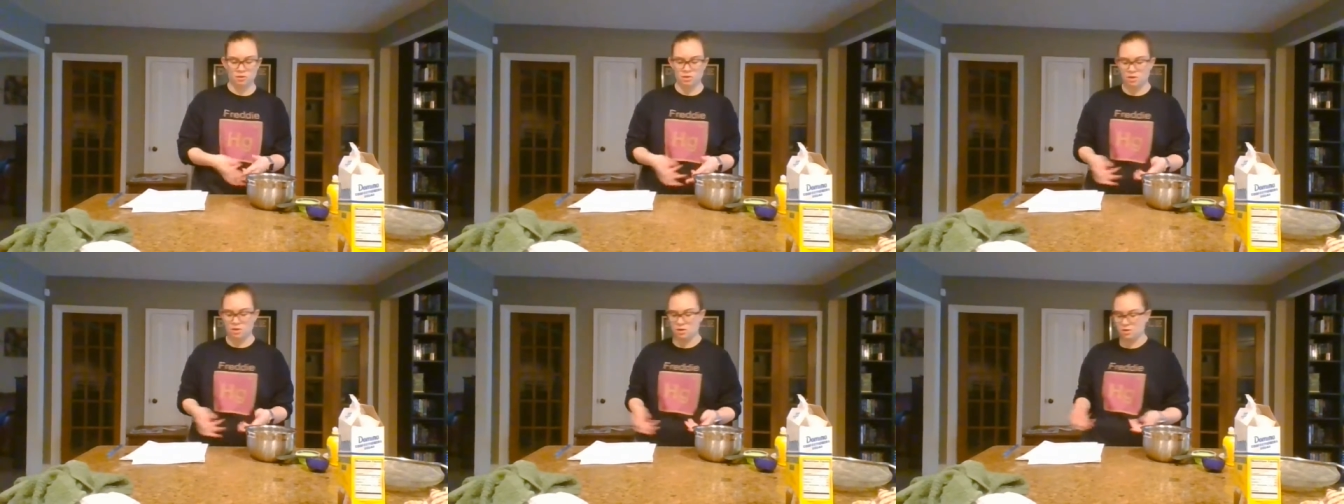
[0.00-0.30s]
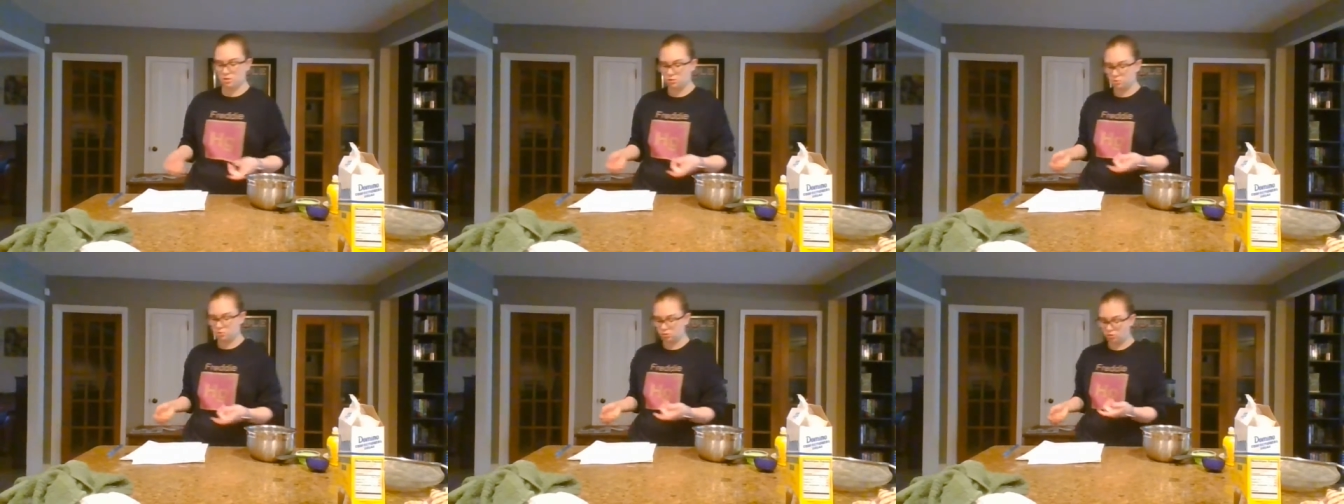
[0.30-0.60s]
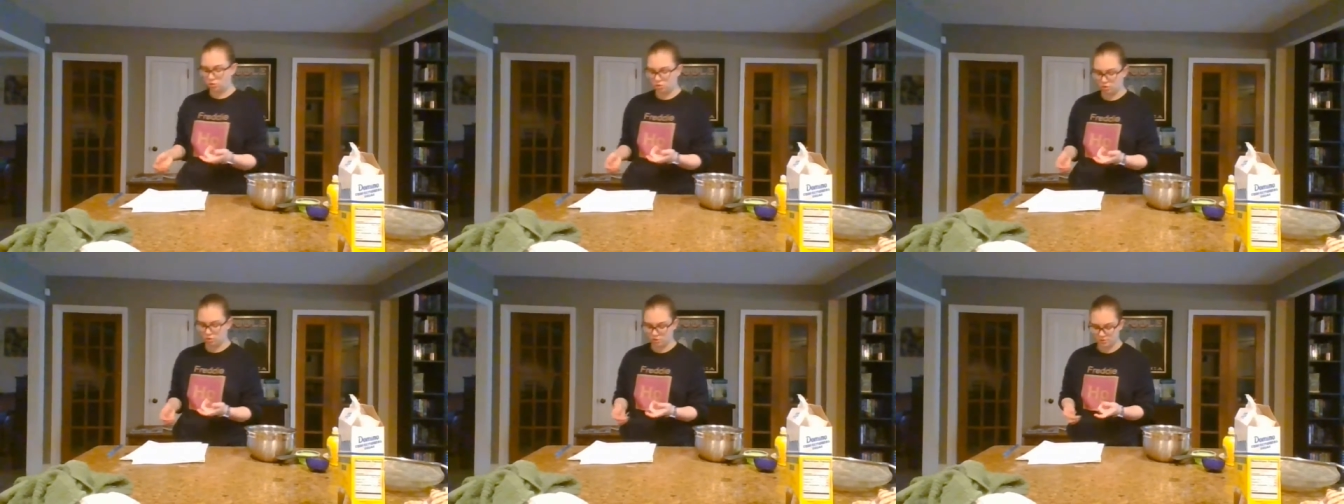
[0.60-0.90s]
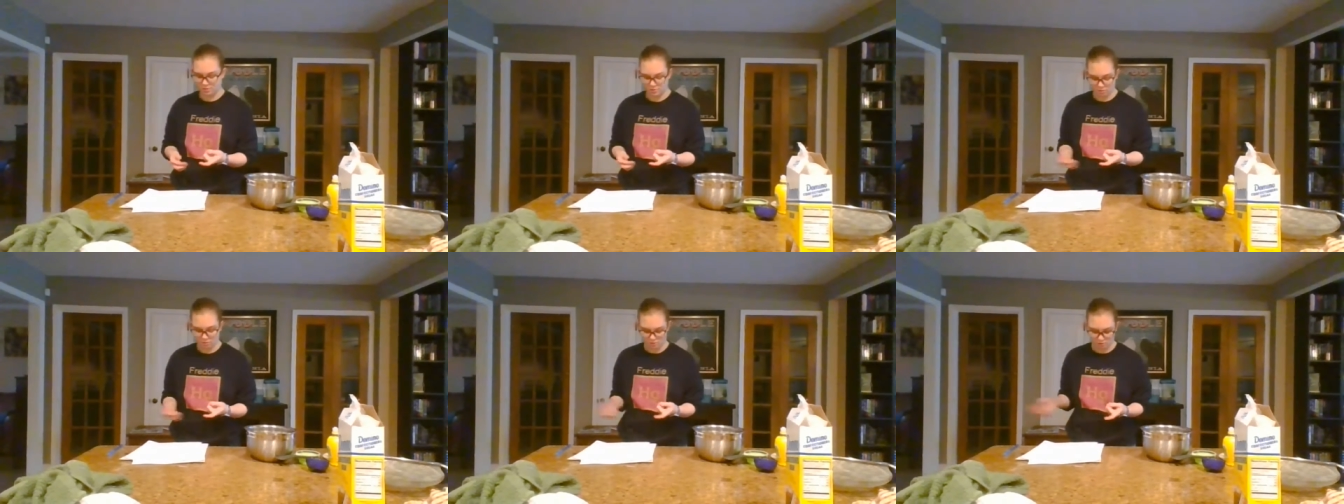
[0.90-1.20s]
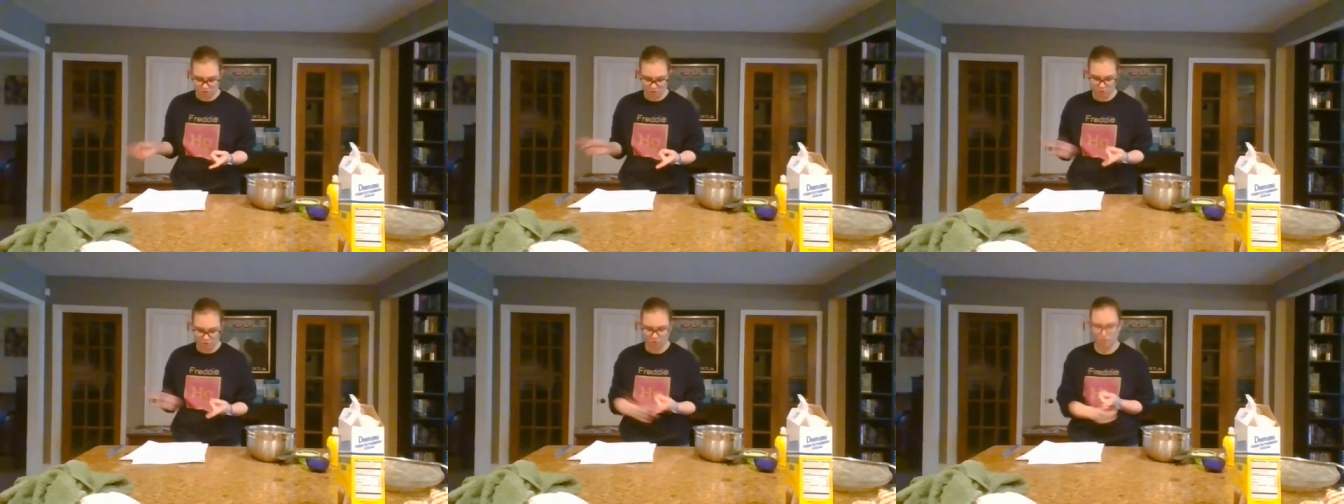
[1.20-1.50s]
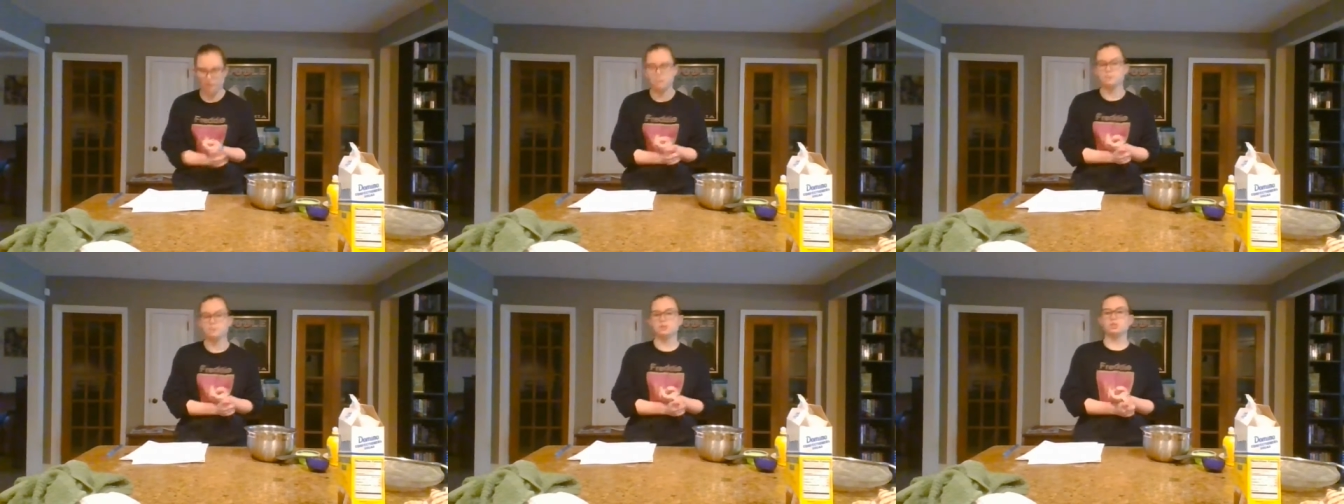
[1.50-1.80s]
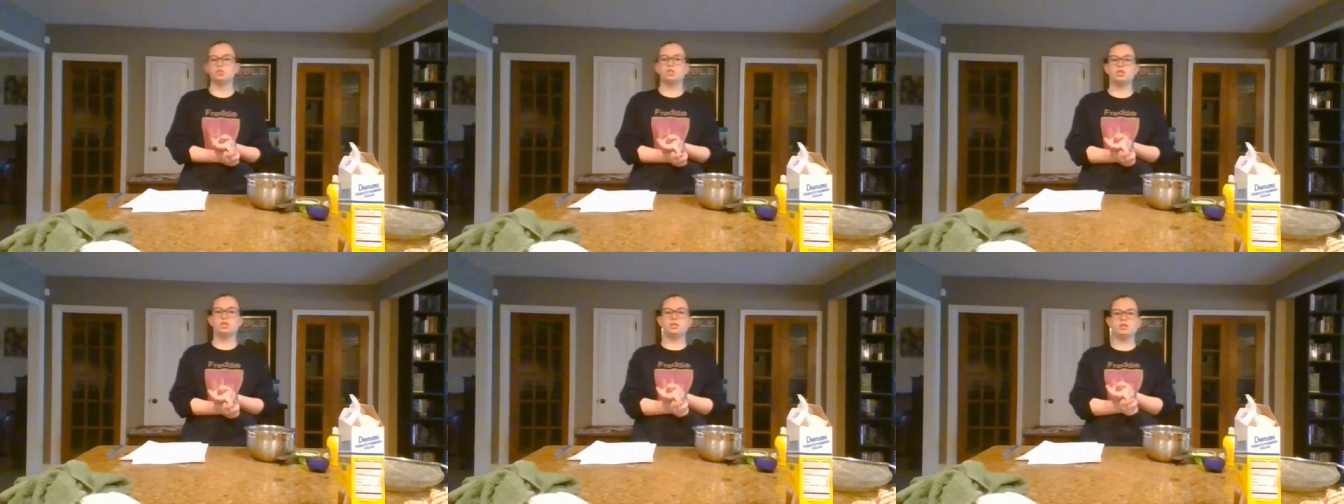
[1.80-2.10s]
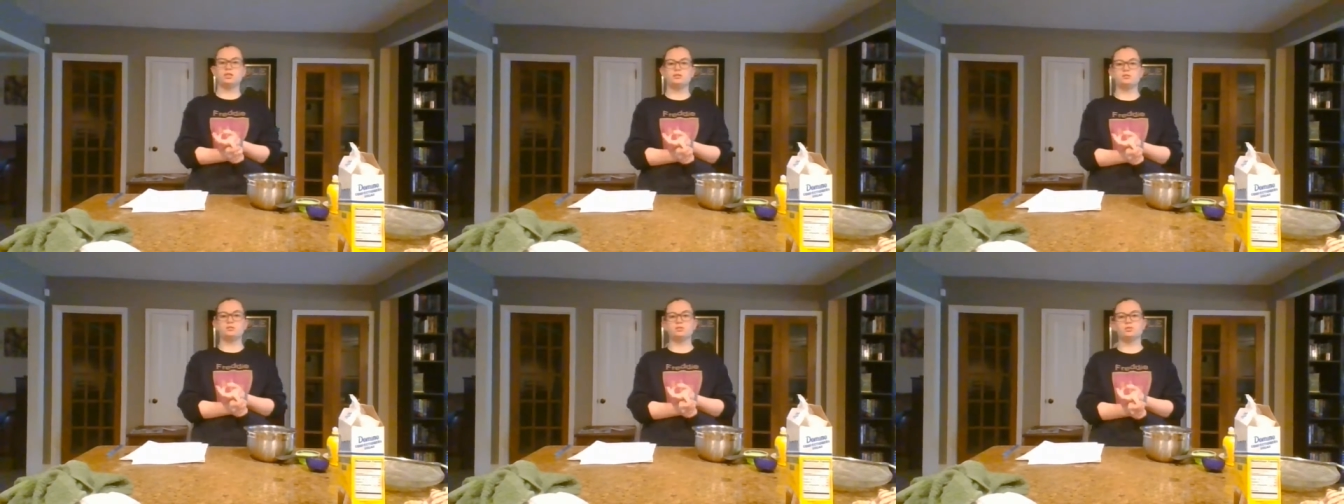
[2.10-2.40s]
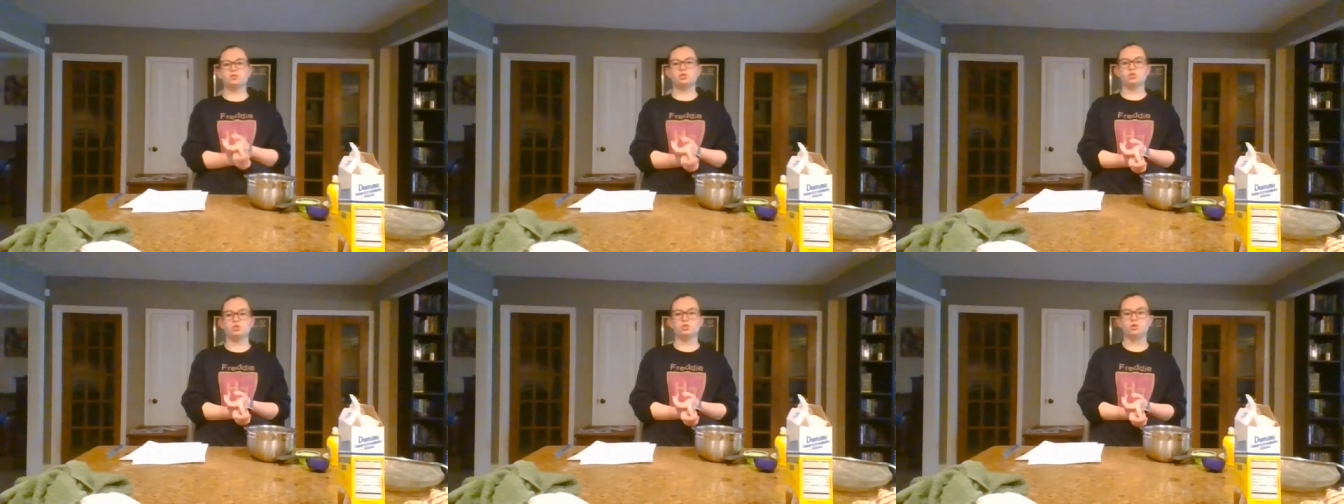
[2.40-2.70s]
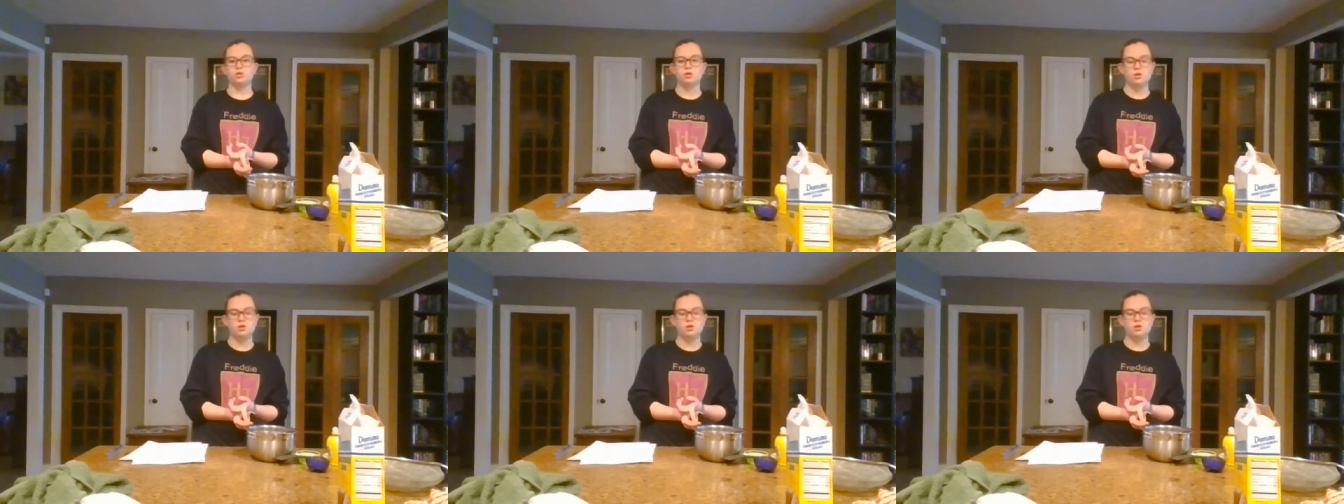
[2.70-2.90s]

It causes climate change,